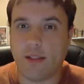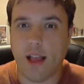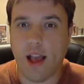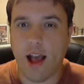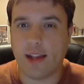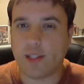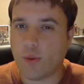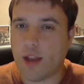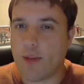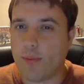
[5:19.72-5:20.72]
us
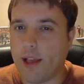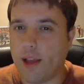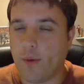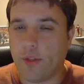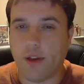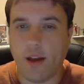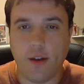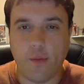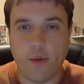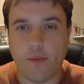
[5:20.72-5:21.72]
when I played with
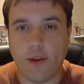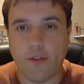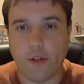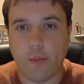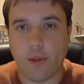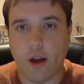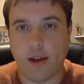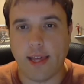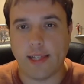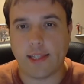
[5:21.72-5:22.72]
one of my fellow
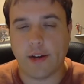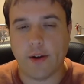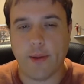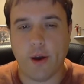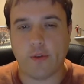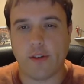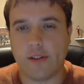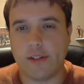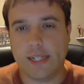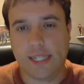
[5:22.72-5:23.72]
bloggies here about
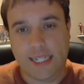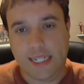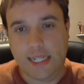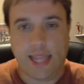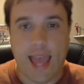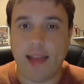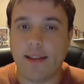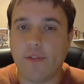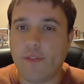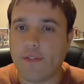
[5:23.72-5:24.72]

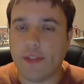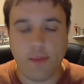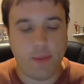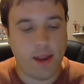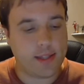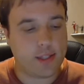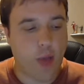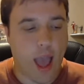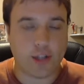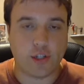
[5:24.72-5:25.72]
10 to 15 minutes to
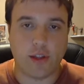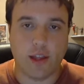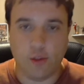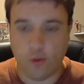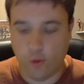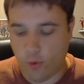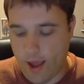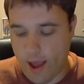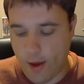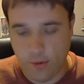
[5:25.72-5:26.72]
actually do a
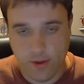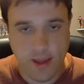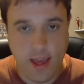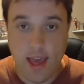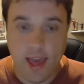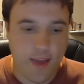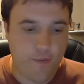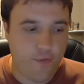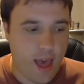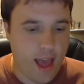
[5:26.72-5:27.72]
round,
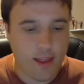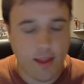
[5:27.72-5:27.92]
if that.